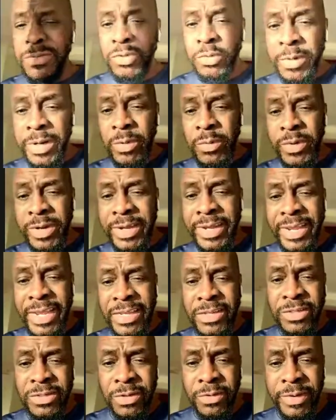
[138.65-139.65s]
21
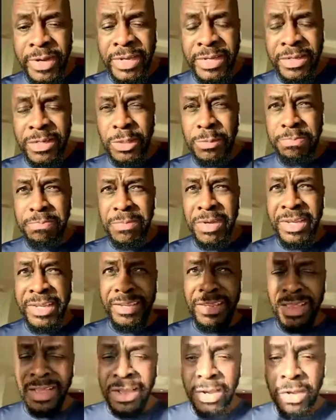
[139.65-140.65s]
days to greatness
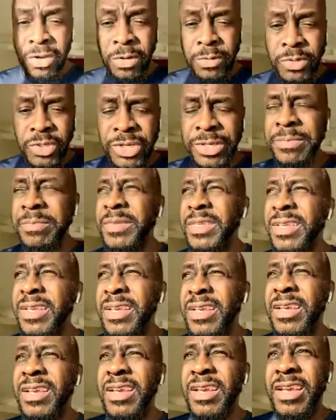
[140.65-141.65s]
coaching.
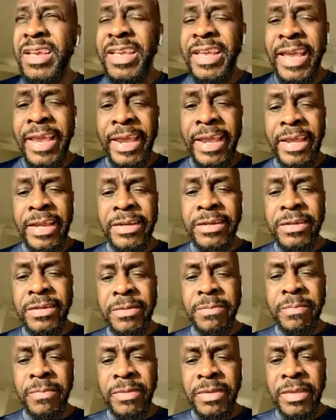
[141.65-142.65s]
And